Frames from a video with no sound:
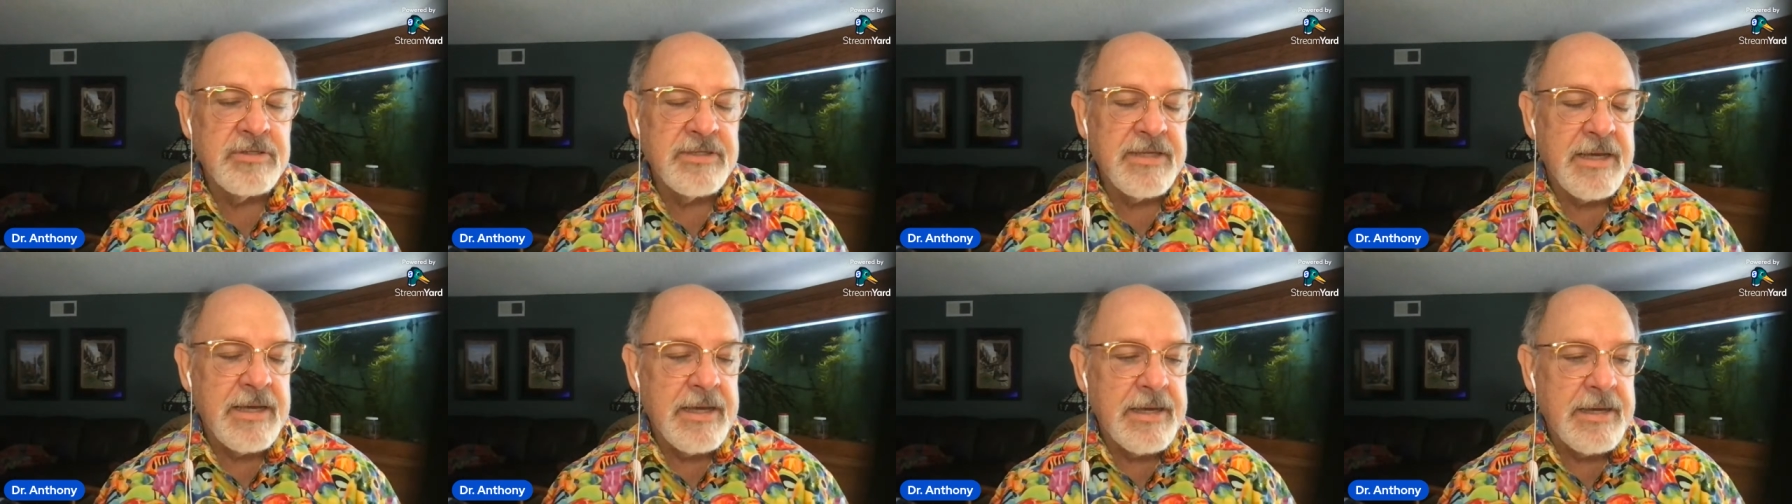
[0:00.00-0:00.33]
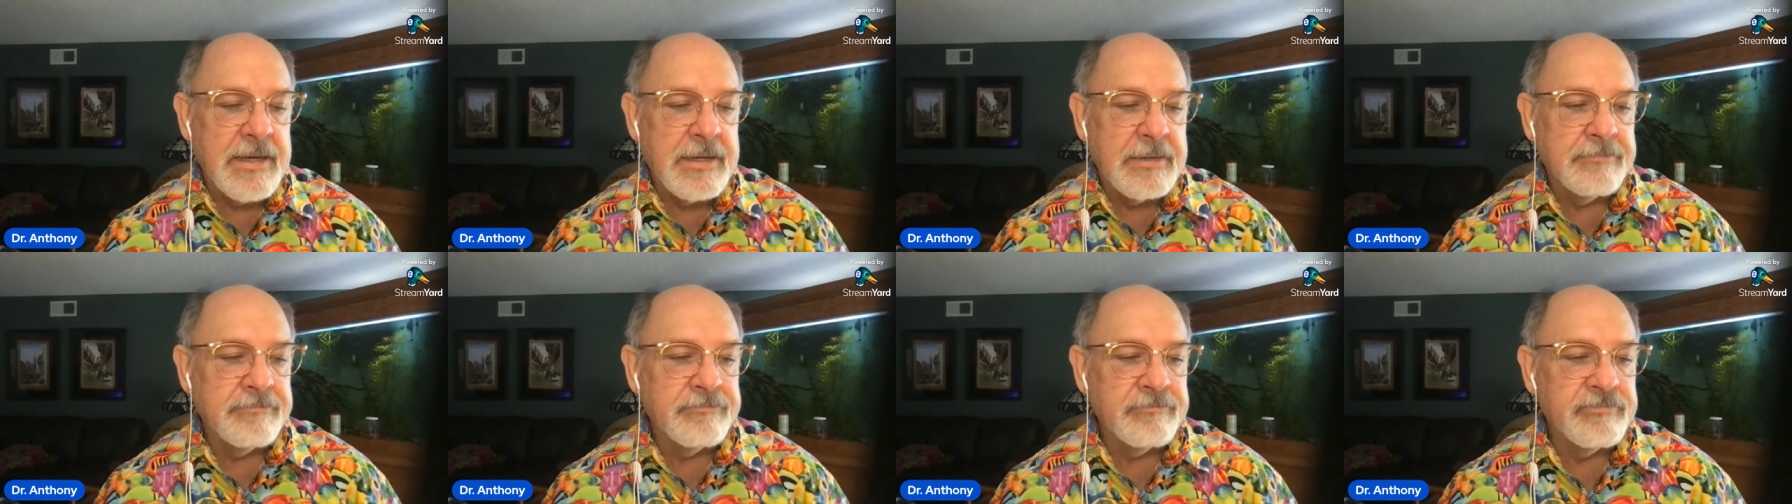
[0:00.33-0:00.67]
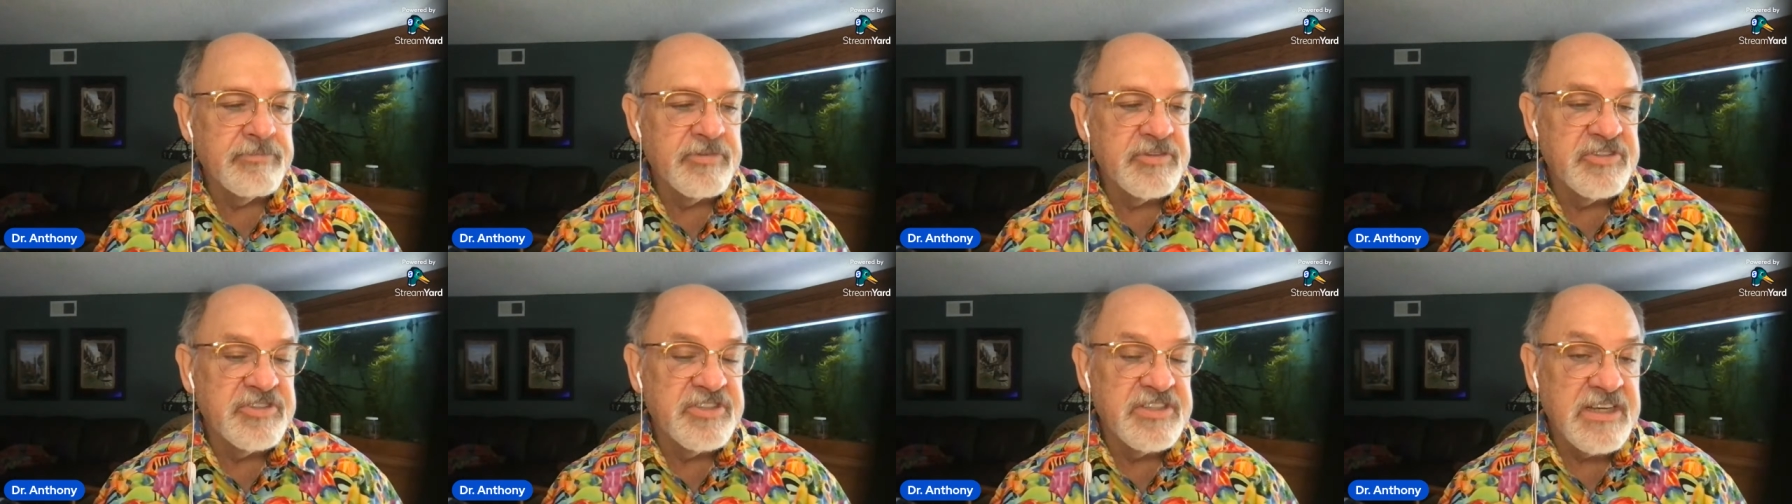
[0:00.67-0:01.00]

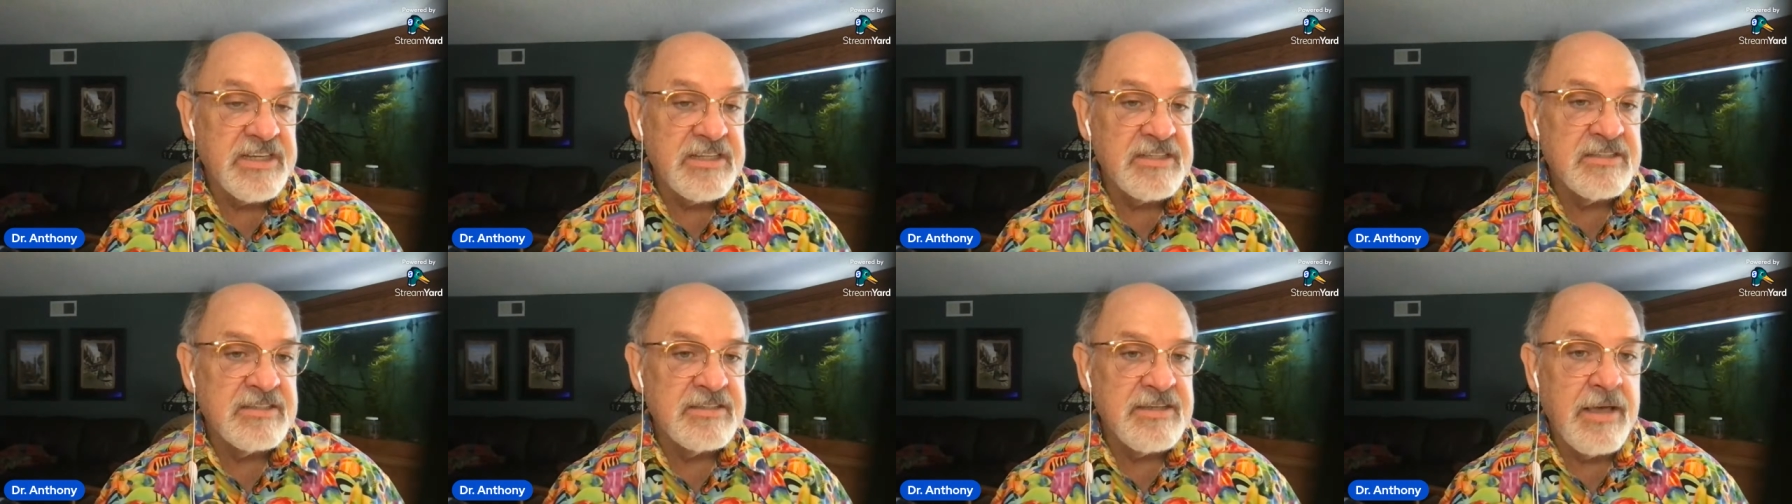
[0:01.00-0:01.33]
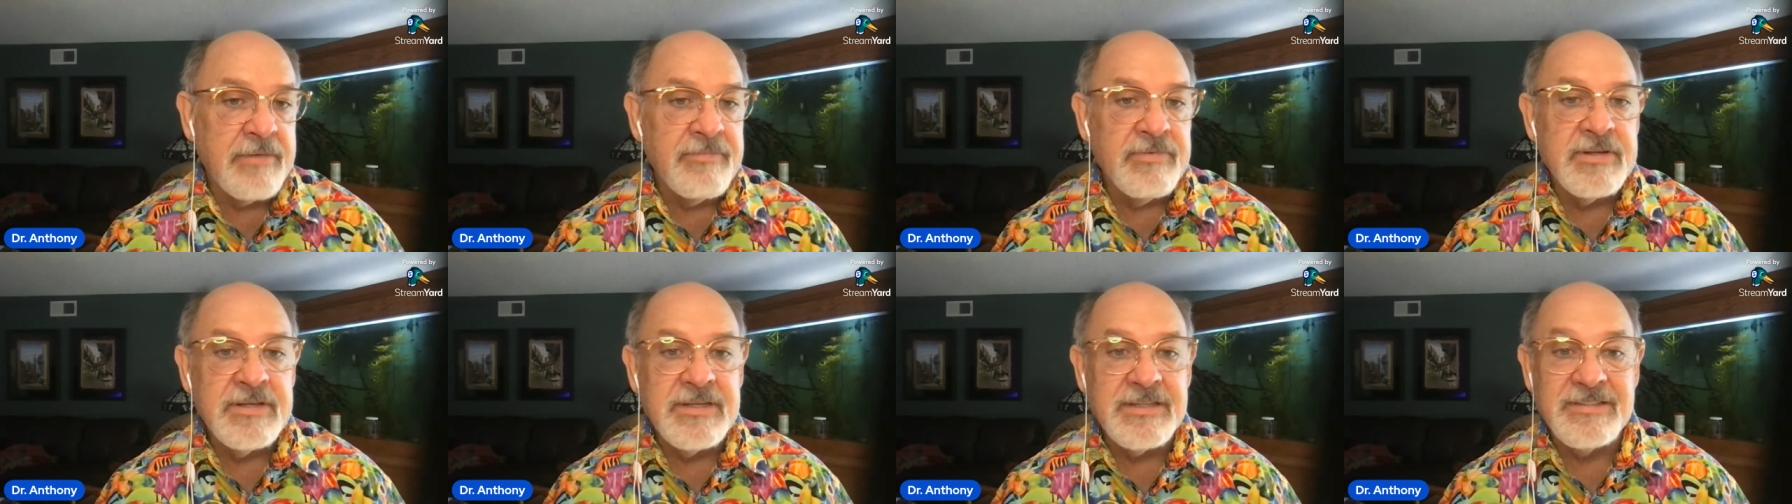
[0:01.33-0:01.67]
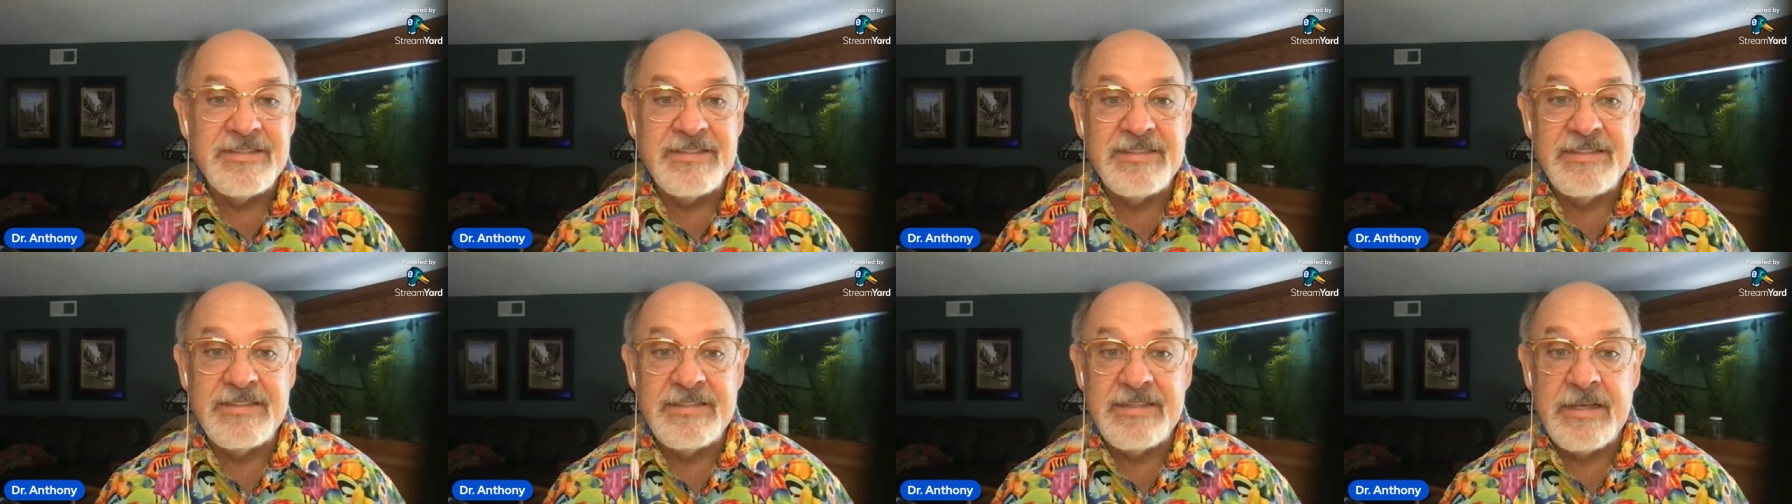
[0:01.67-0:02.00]
6.7 to
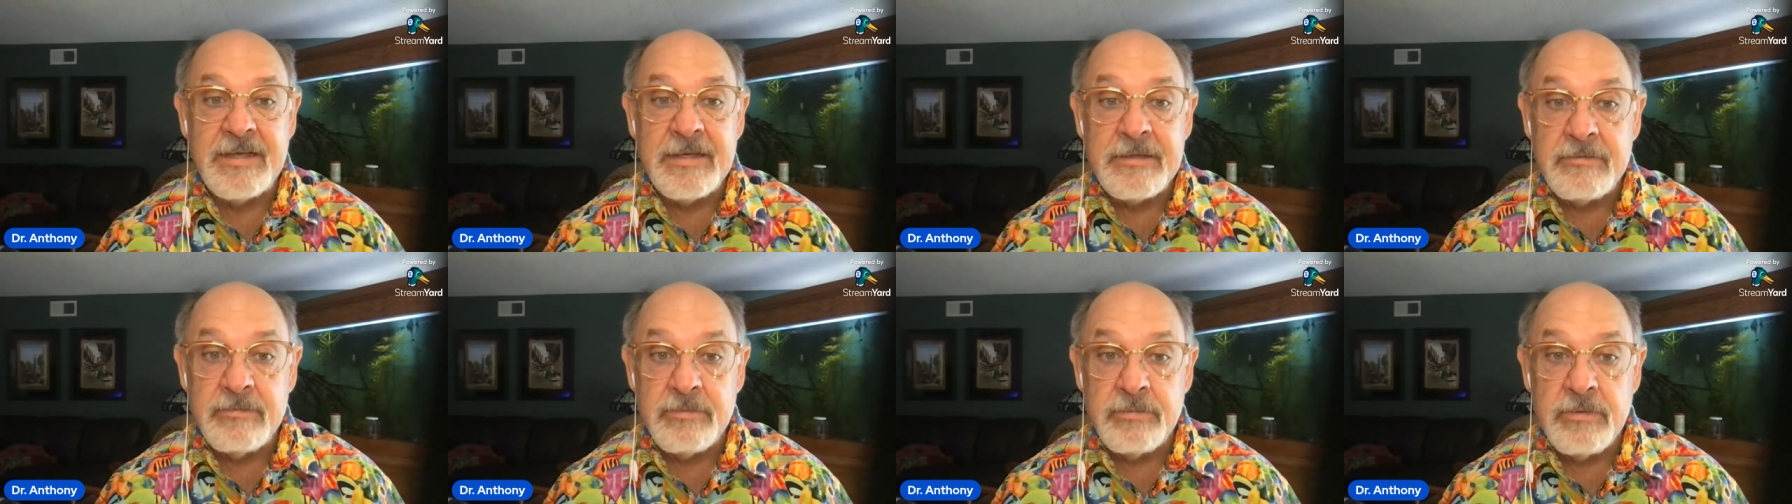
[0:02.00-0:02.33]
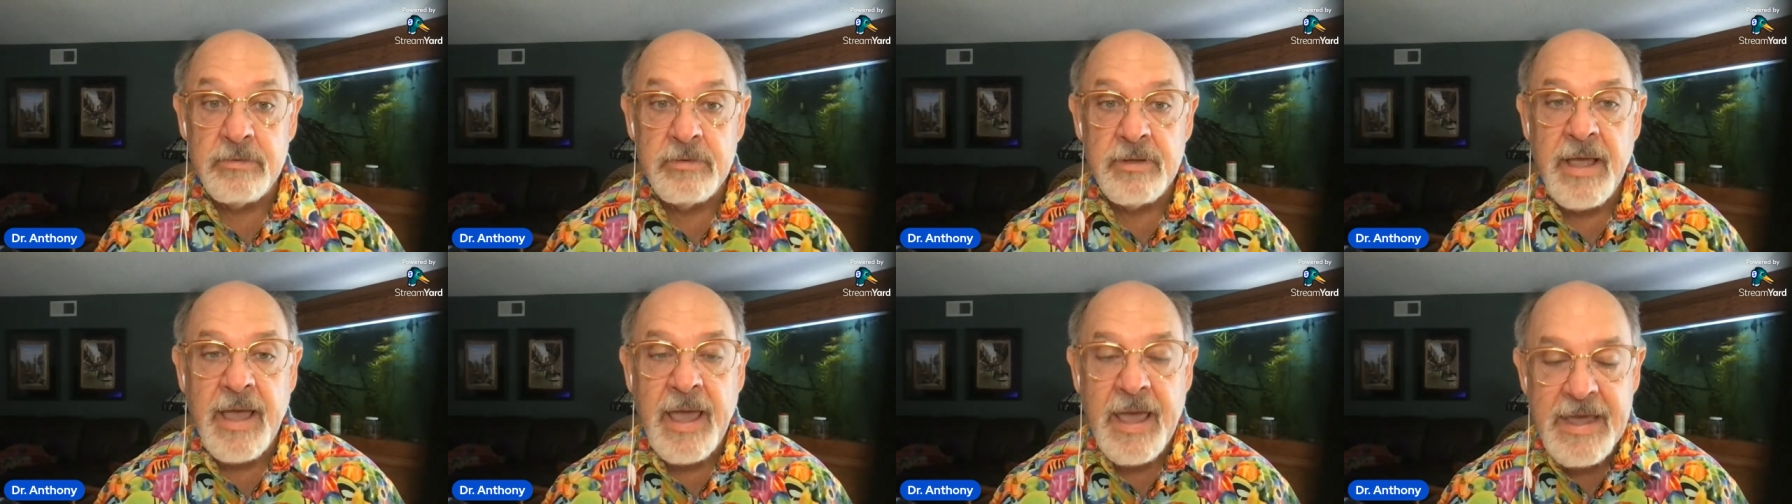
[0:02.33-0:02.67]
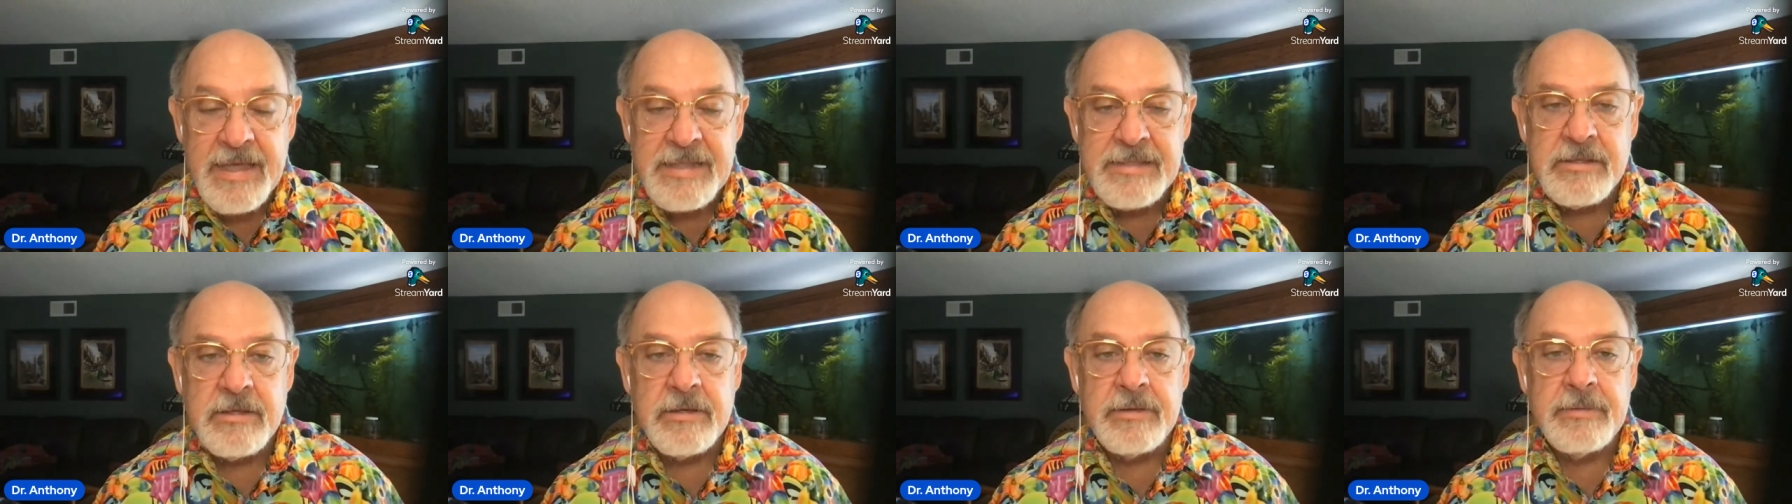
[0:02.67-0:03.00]
6.8.